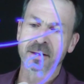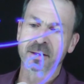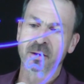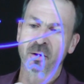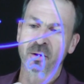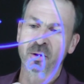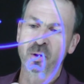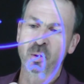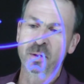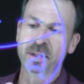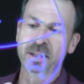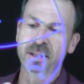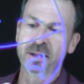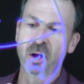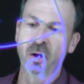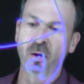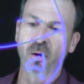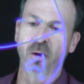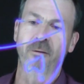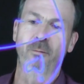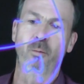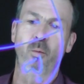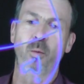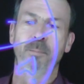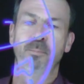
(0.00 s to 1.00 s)
So I'll do a
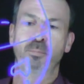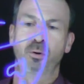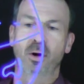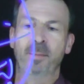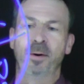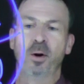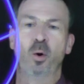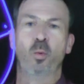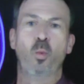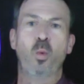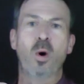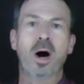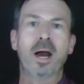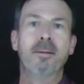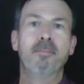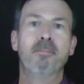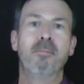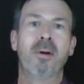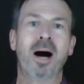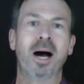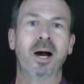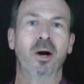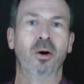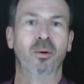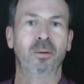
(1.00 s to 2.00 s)
circle of perimeter 1
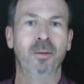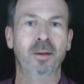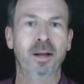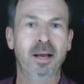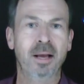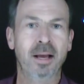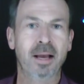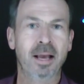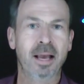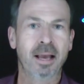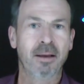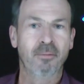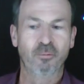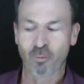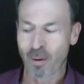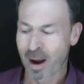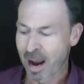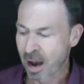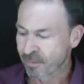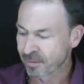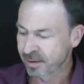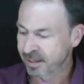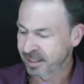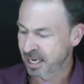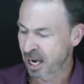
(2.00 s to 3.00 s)
mile
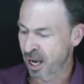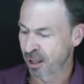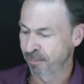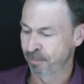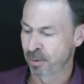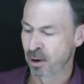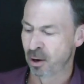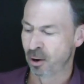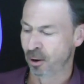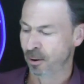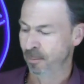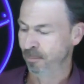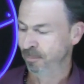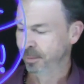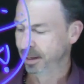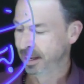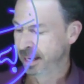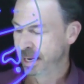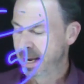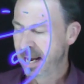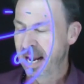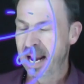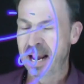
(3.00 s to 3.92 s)
around the South Pole.